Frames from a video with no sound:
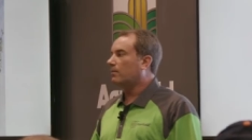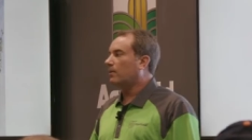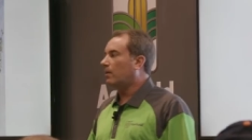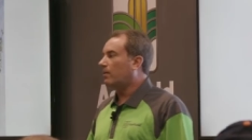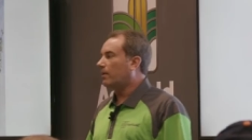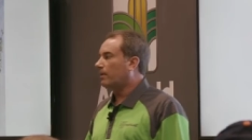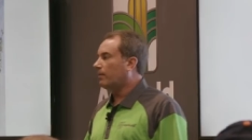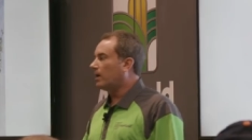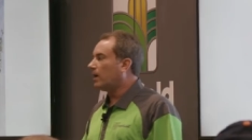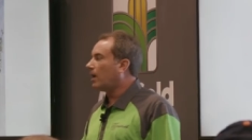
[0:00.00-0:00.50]
than
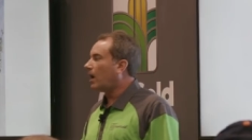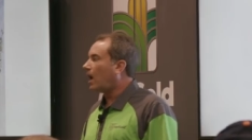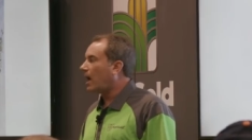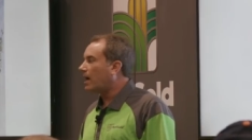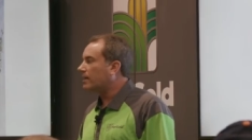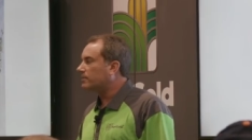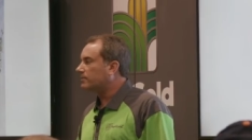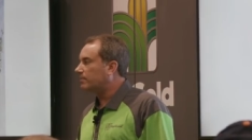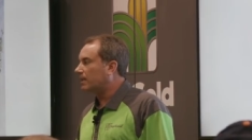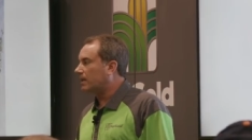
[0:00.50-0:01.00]
what we
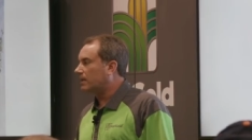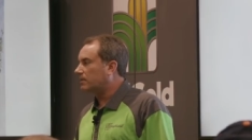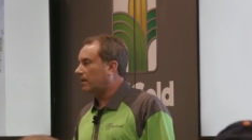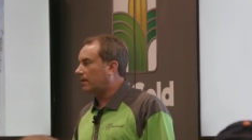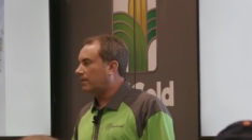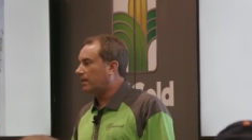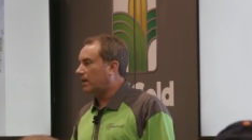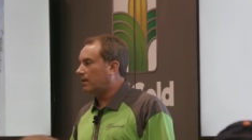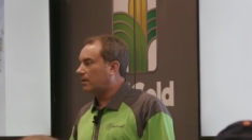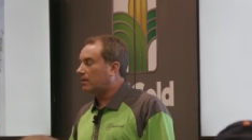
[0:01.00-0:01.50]
realize, because
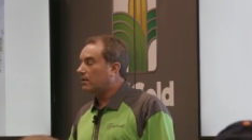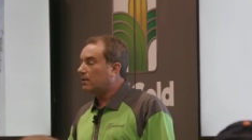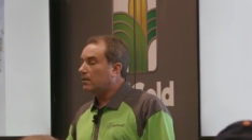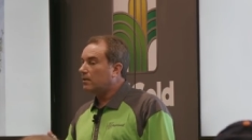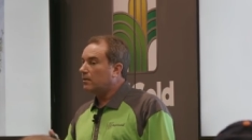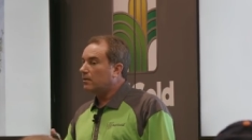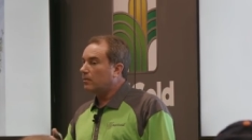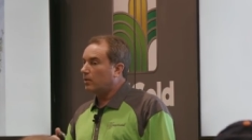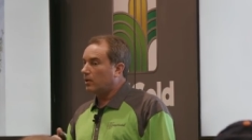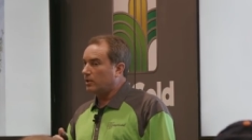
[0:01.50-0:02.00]
I think
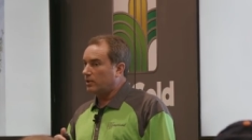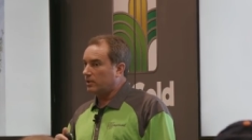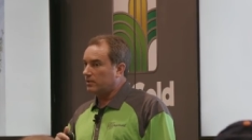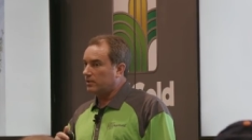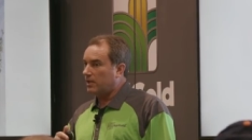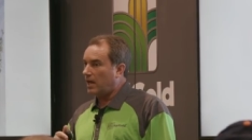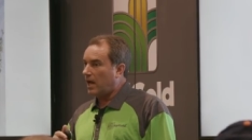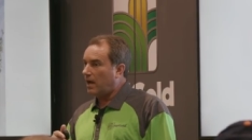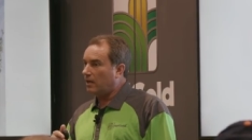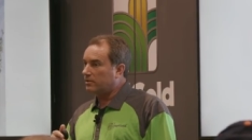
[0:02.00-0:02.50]
we're
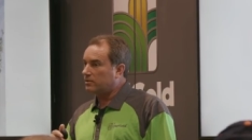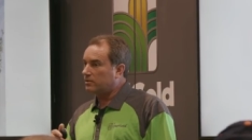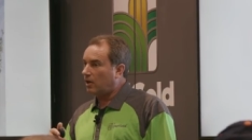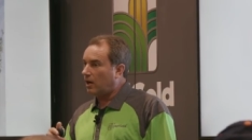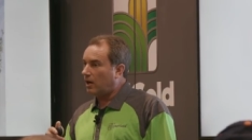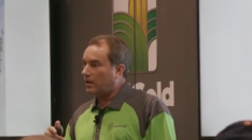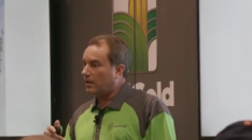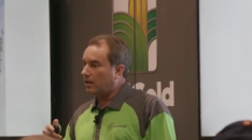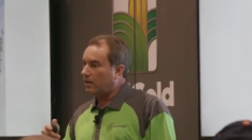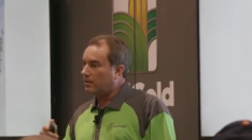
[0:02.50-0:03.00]
just now
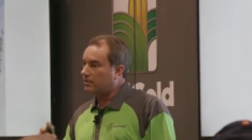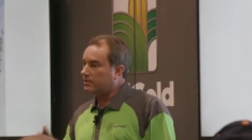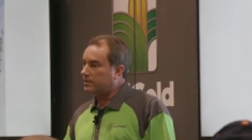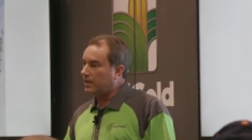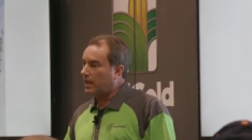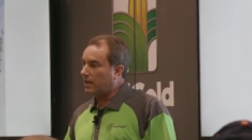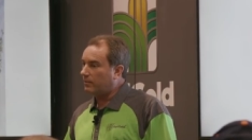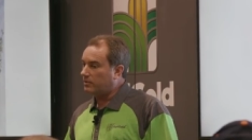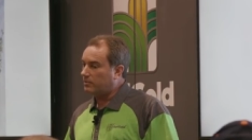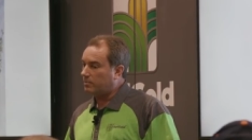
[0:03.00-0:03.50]
starting to
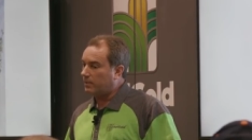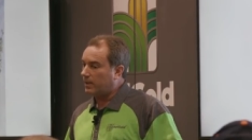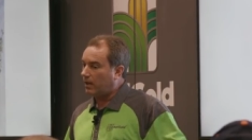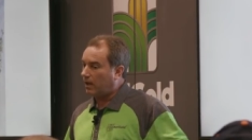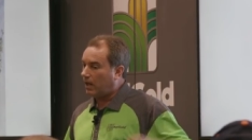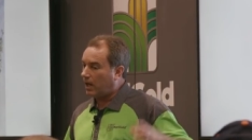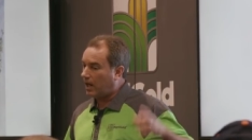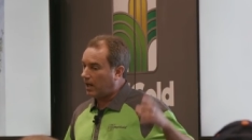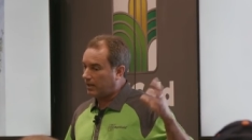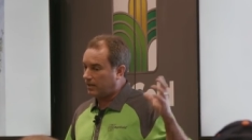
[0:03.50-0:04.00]
understand we spent
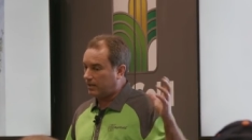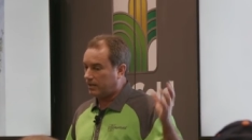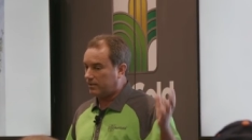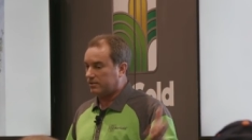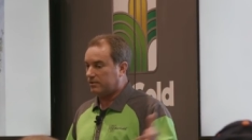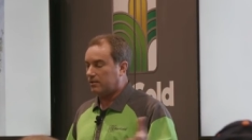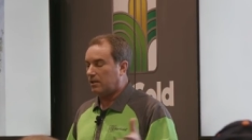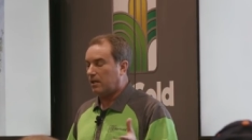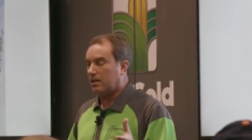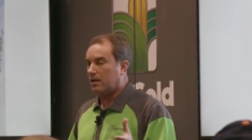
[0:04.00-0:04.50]
a lot of
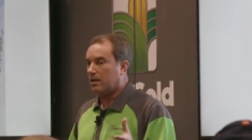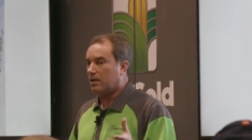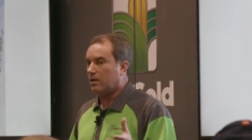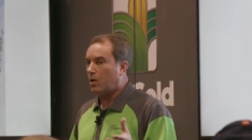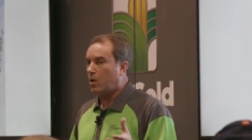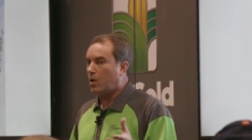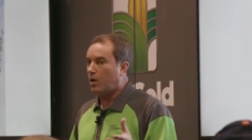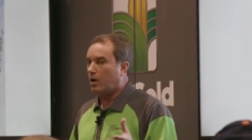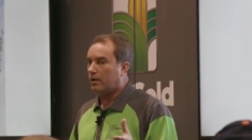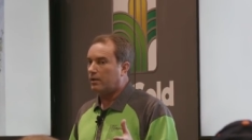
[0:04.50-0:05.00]
years studying
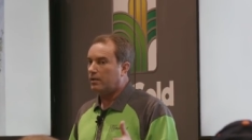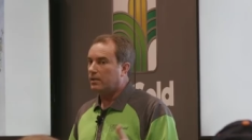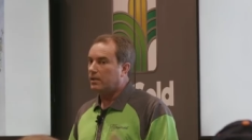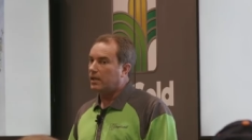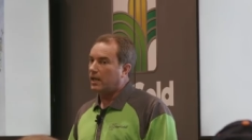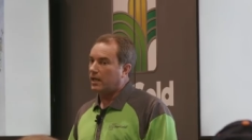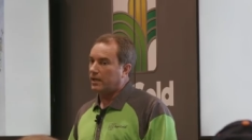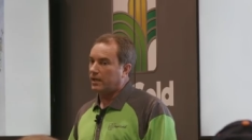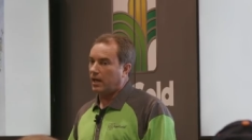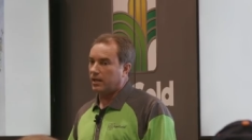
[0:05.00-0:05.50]
corn
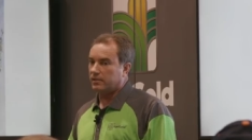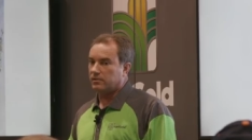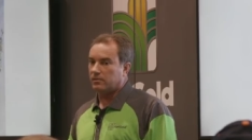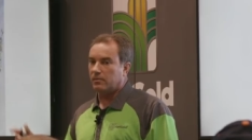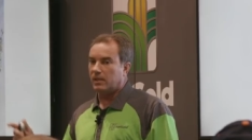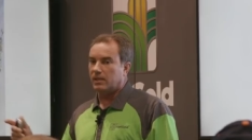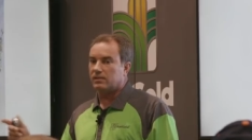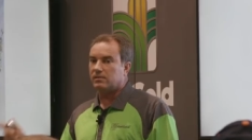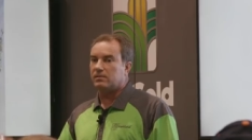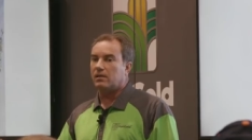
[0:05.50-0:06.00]
and not
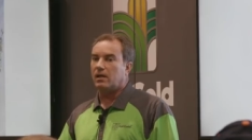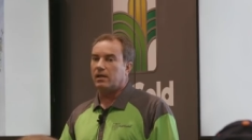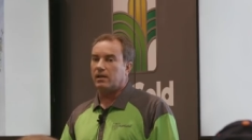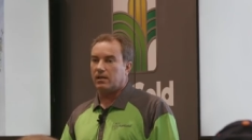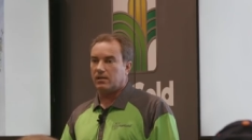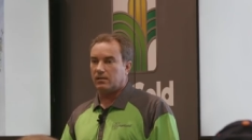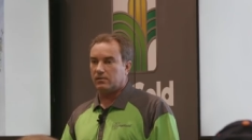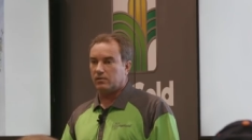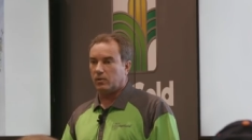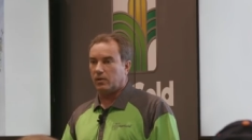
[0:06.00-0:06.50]
so much
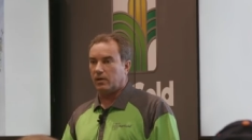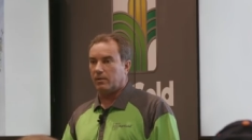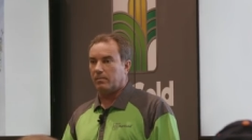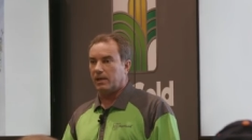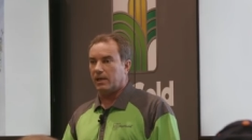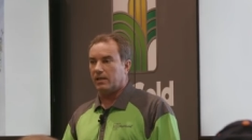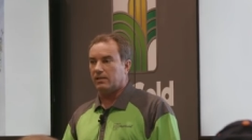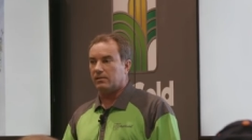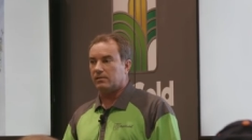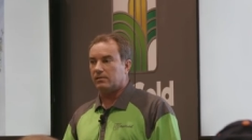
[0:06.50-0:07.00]
studying
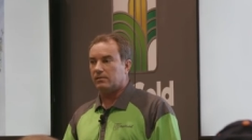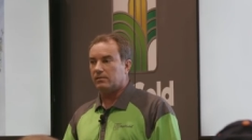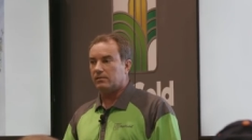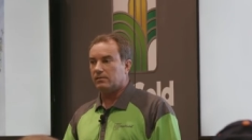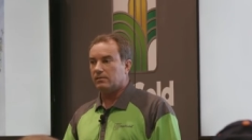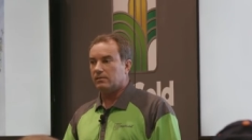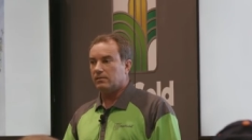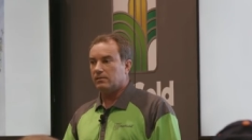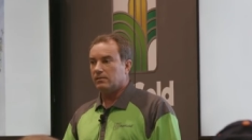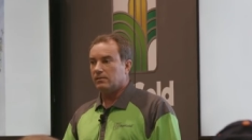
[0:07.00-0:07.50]
soybeans.
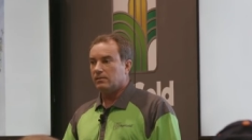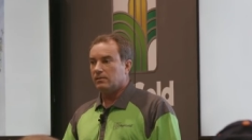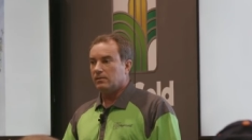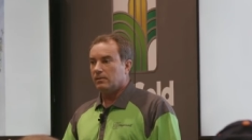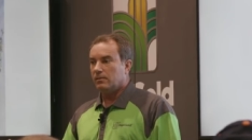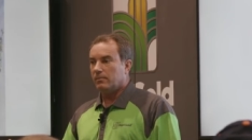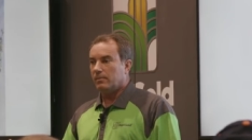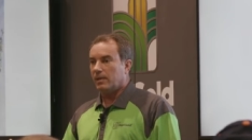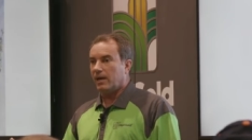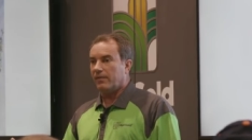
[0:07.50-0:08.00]

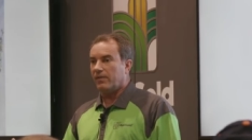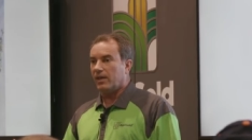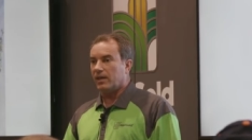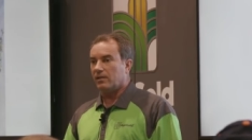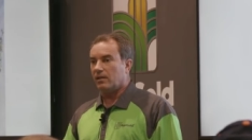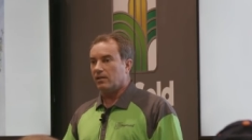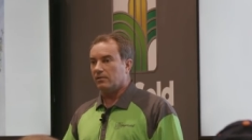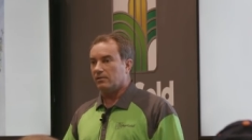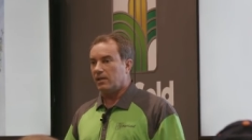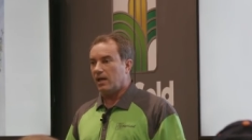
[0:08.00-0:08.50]
But I
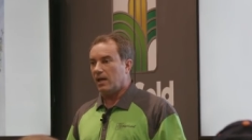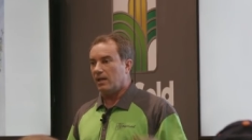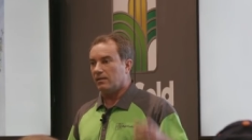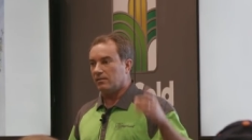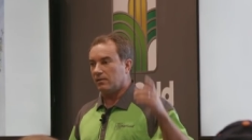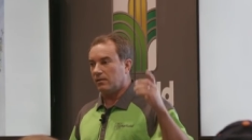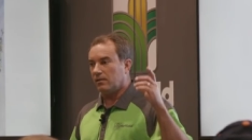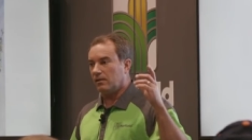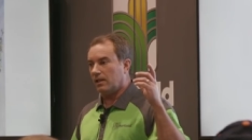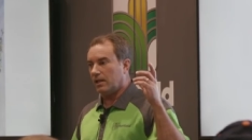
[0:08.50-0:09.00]
think those
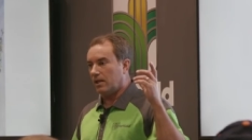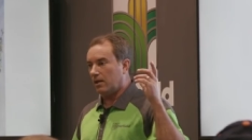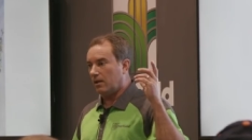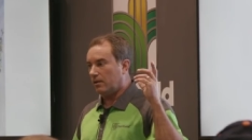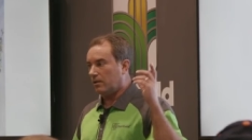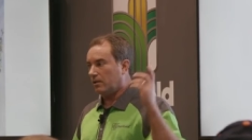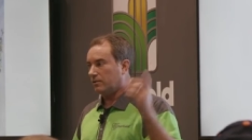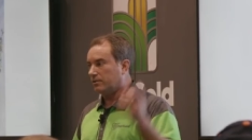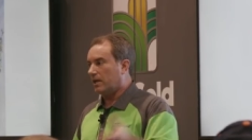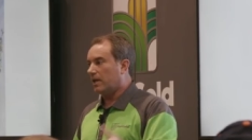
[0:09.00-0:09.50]
days are
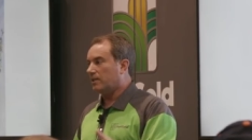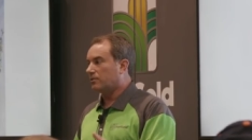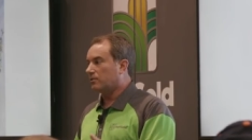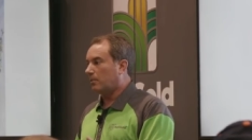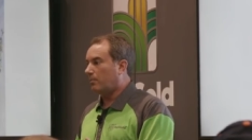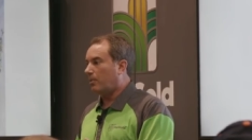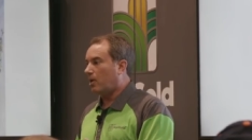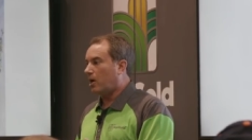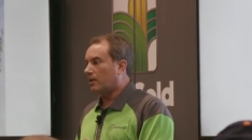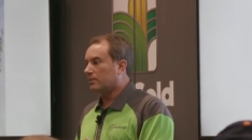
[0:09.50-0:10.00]

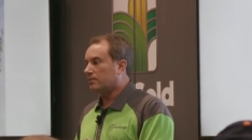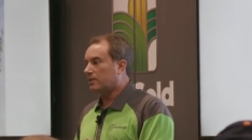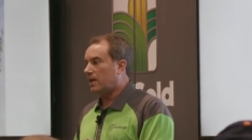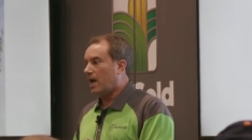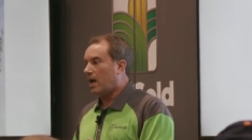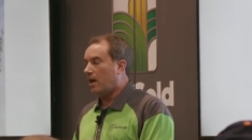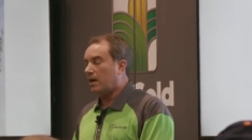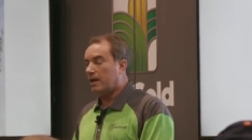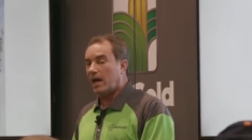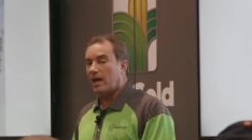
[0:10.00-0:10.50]
upon us
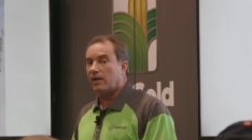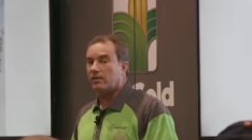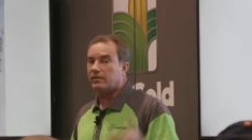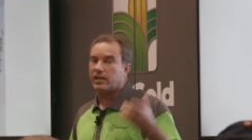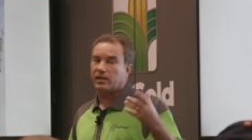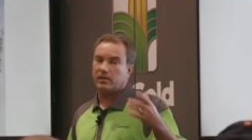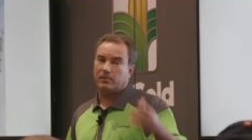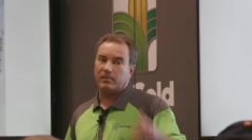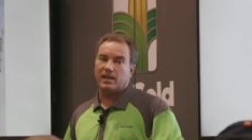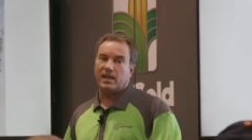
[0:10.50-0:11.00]
now, and I don't
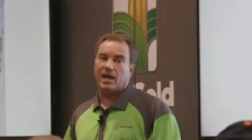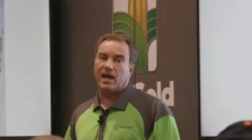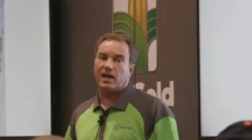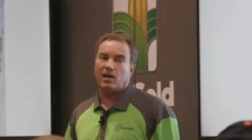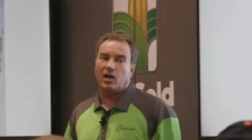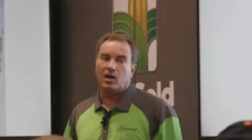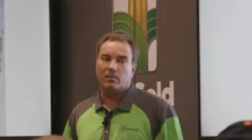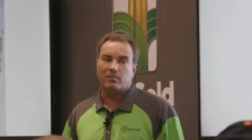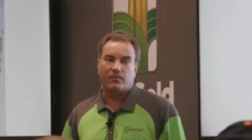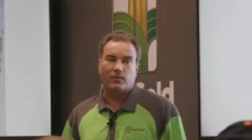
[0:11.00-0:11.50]
think it'll be that
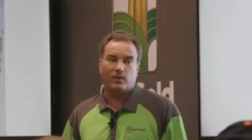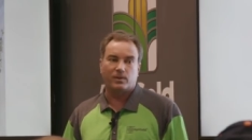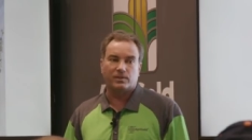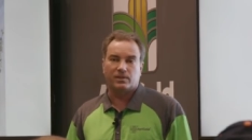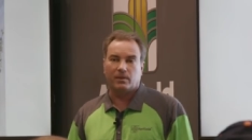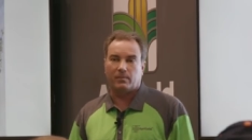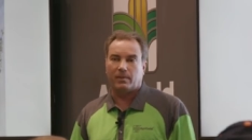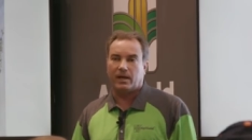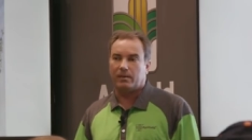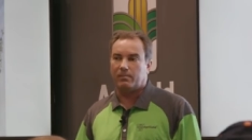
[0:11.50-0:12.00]
long before
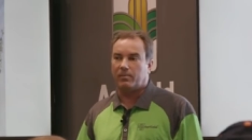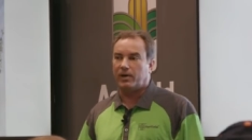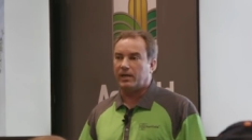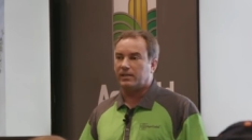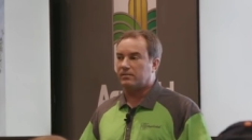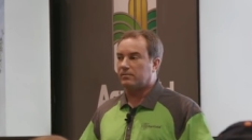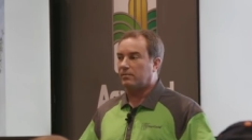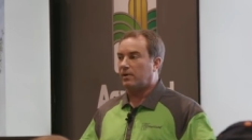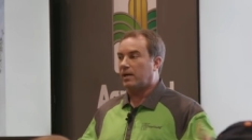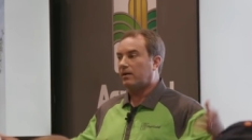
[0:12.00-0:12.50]
somebody
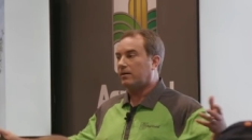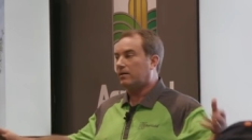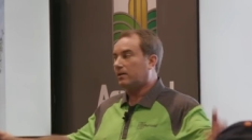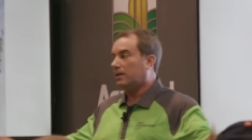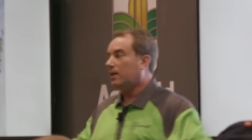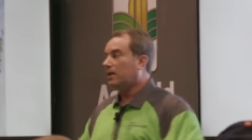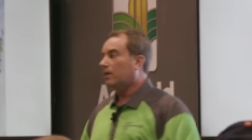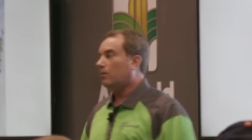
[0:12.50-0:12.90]
breaks the record.